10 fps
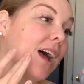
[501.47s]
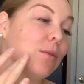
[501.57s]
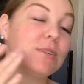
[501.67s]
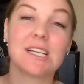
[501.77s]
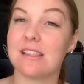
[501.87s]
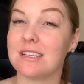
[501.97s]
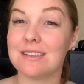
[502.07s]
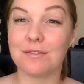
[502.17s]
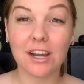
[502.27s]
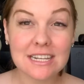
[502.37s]
And once again, this is a
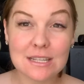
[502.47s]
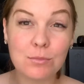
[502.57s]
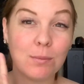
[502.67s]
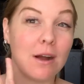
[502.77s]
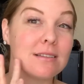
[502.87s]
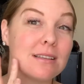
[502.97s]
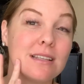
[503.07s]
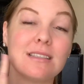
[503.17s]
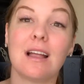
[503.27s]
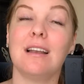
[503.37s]
very simple process.
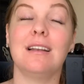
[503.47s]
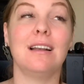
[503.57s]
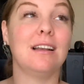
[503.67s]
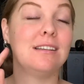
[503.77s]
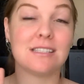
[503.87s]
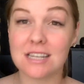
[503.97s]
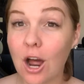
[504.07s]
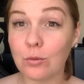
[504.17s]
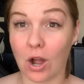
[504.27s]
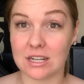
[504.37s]
It's
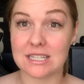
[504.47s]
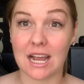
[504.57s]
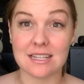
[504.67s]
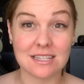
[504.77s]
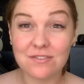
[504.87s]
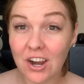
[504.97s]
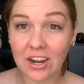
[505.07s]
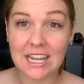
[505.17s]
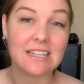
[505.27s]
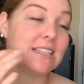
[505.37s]
not rocket science. It's very
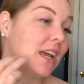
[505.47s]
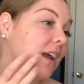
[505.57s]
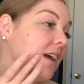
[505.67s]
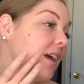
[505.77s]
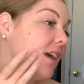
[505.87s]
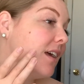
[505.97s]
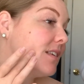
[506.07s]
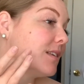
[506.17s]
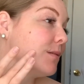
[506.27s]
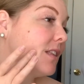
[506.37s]
easy.
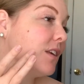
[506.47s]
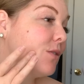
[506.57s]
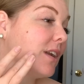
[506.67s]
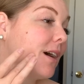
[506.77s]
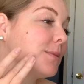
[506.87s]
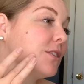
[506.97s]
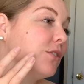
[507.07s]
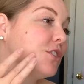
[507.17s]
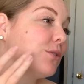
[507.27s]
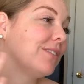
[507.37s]
Something that you can
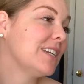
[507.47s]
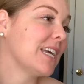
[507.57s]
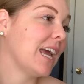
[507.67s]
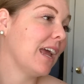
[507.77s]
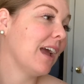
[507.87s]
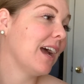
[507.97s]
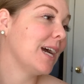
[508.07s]
absolutely do every day.